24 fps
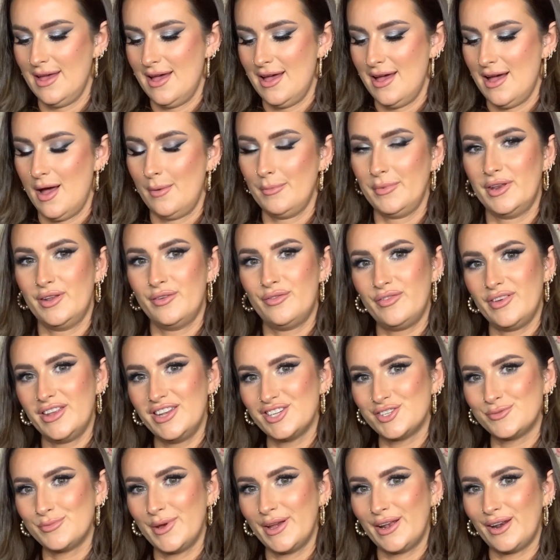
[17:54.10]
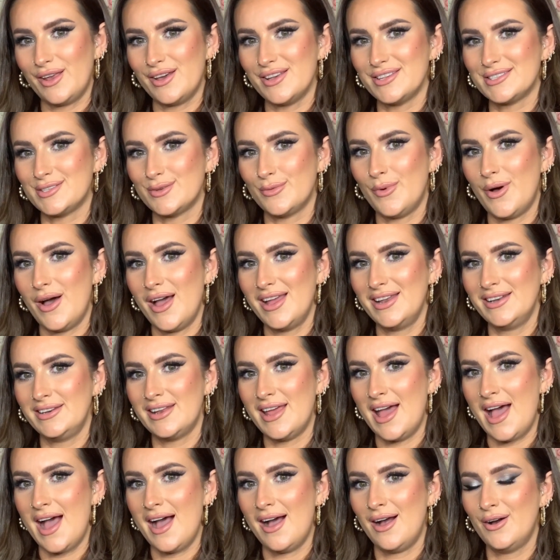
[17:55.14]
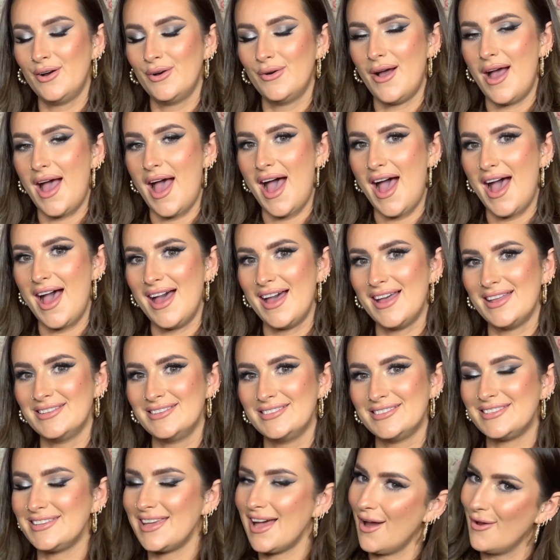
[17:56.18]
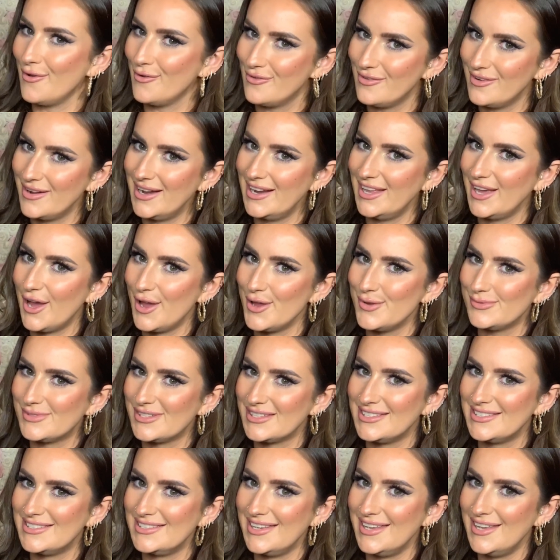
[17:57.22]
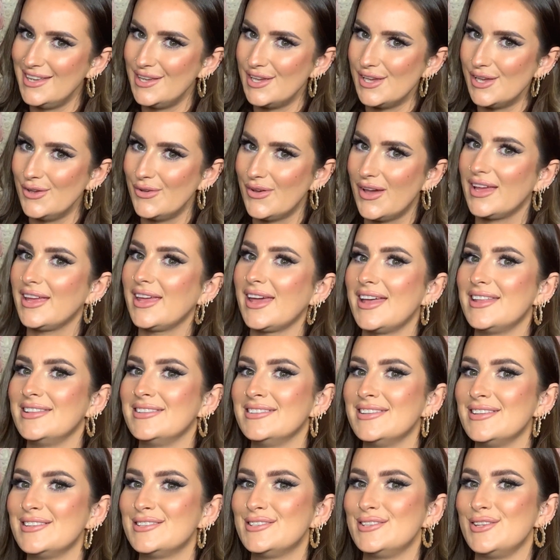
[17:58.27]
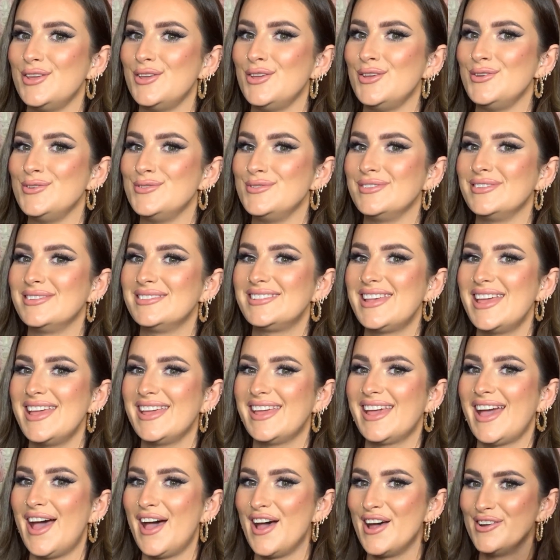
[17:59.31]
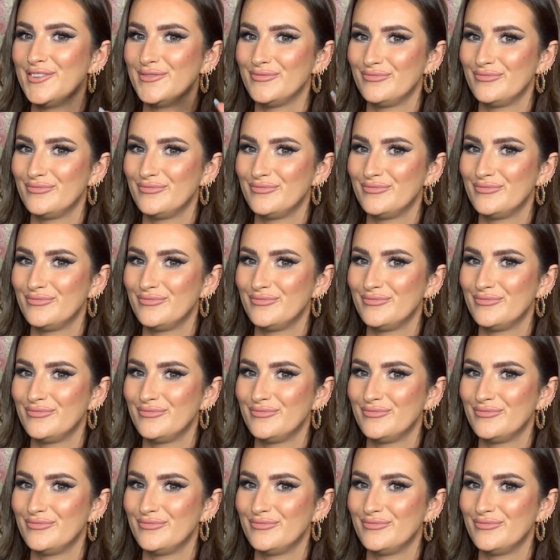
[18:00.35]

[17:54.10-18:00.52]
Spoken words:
I'm going to finish my glass of wine now, and I really hope to see you again soon. Take care.